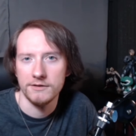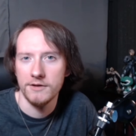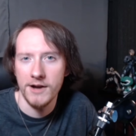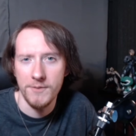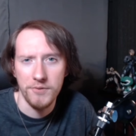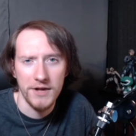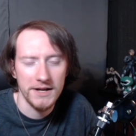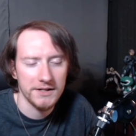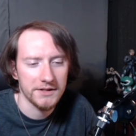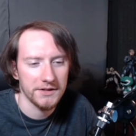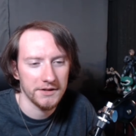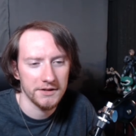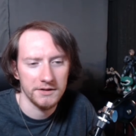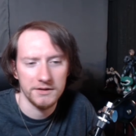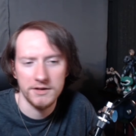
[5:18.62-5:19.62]
great place
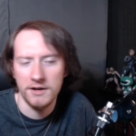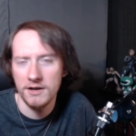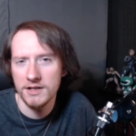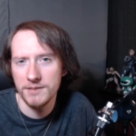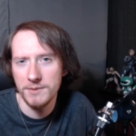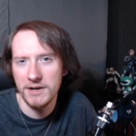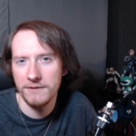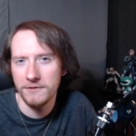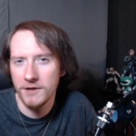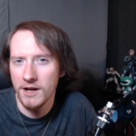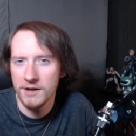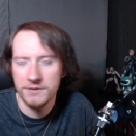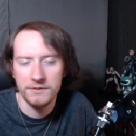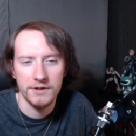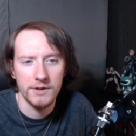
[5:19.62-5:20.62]
to talk to me if you
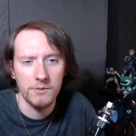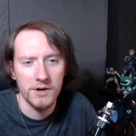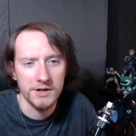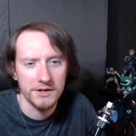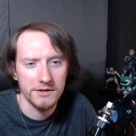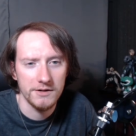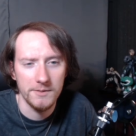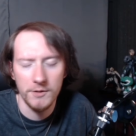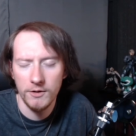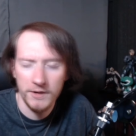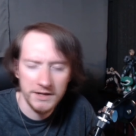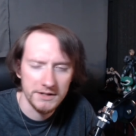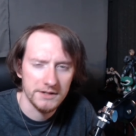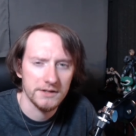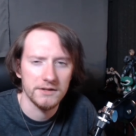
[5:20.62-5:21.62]
guys really want to. I'm
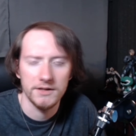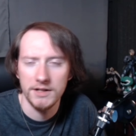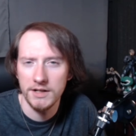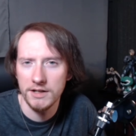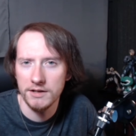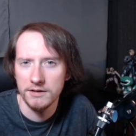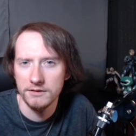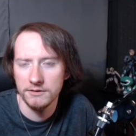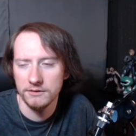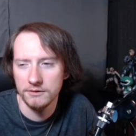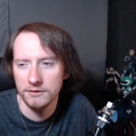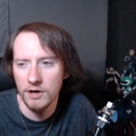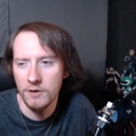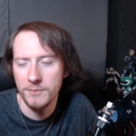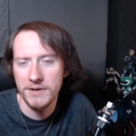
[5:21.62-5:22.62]
always uh,
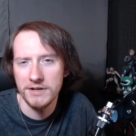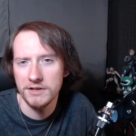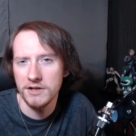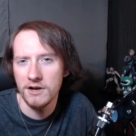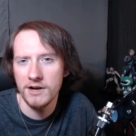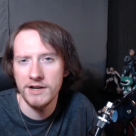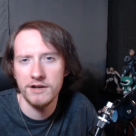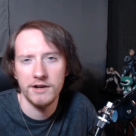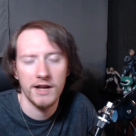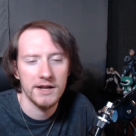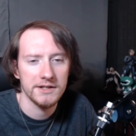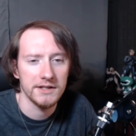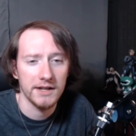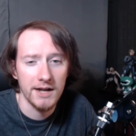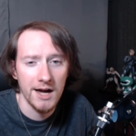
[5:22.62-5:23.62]
open to talking to you
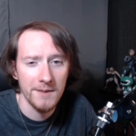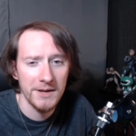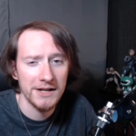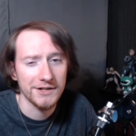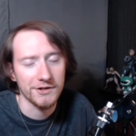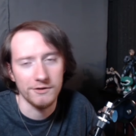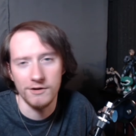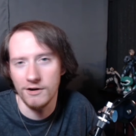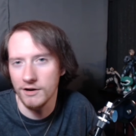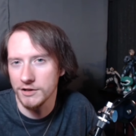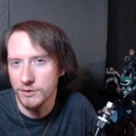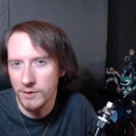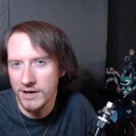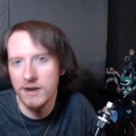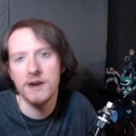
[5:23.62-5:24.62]
guys in the comments or on
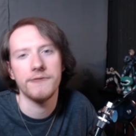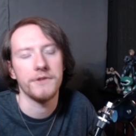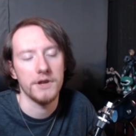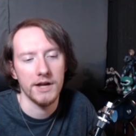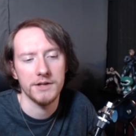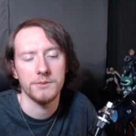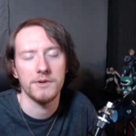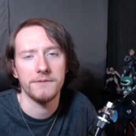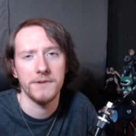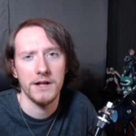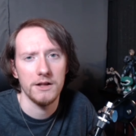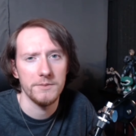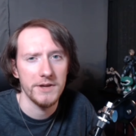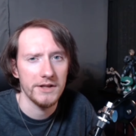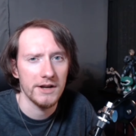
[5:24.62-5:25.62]
Twitter if you guys want to
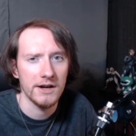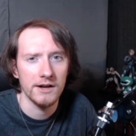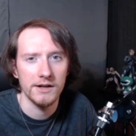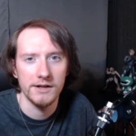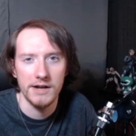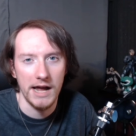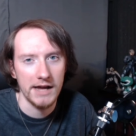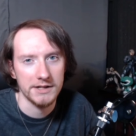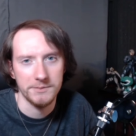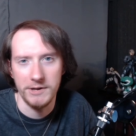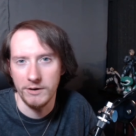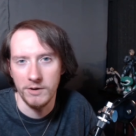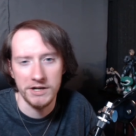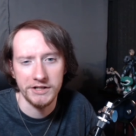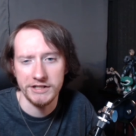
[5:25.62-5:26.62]
follow me there and ask me
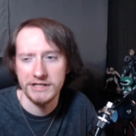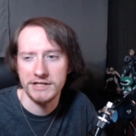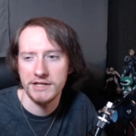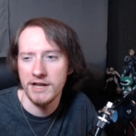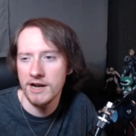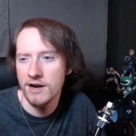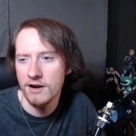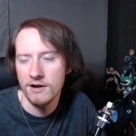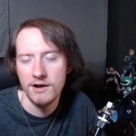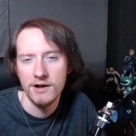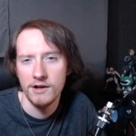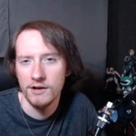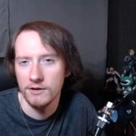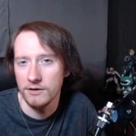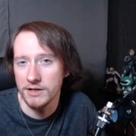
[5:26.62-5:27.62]
questions there
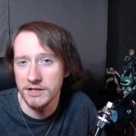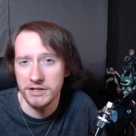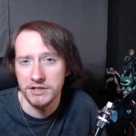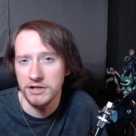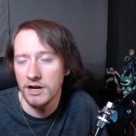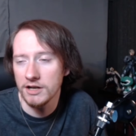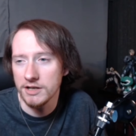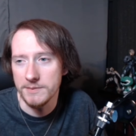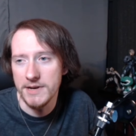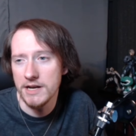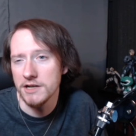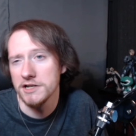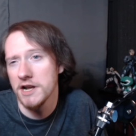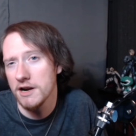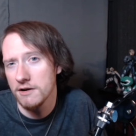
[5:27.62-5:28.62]
or just talk to me
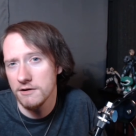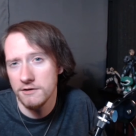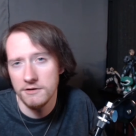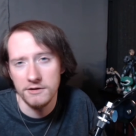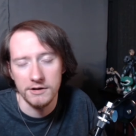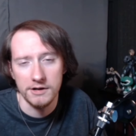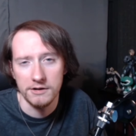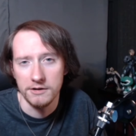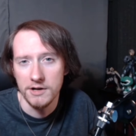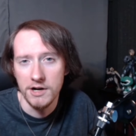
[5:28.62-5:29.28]
in general or